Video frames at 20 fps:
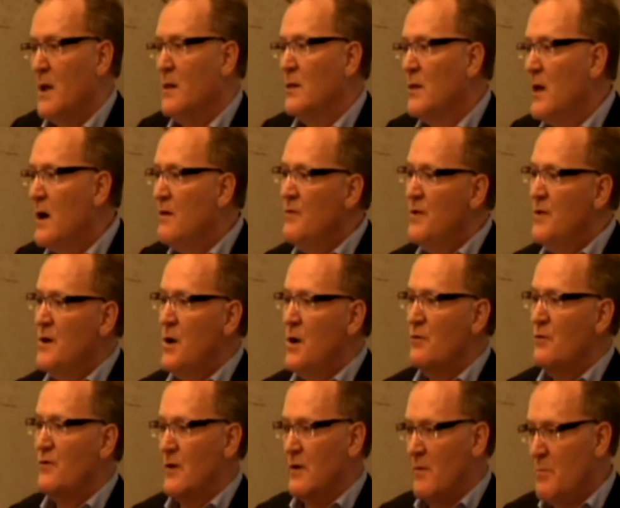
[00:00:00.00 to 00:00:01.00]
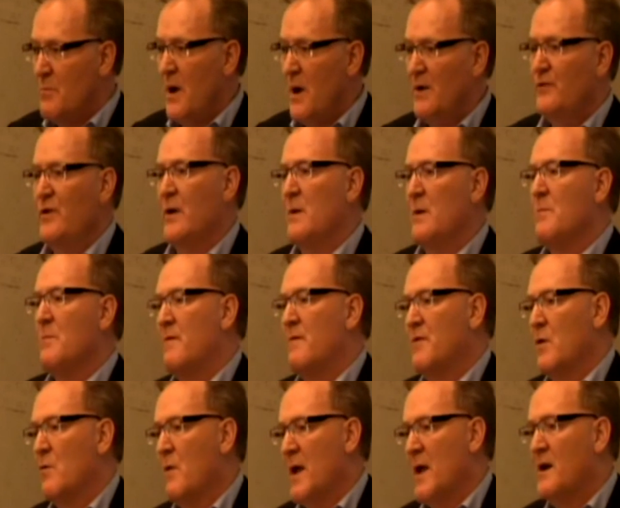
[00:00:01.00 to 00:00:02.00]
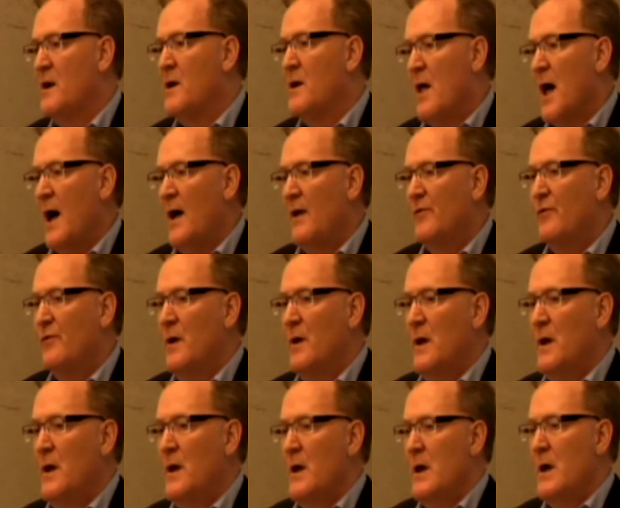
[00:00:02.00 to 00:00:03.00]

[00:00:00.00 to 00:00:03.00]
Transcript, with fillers: I love the notion of punching above your weight class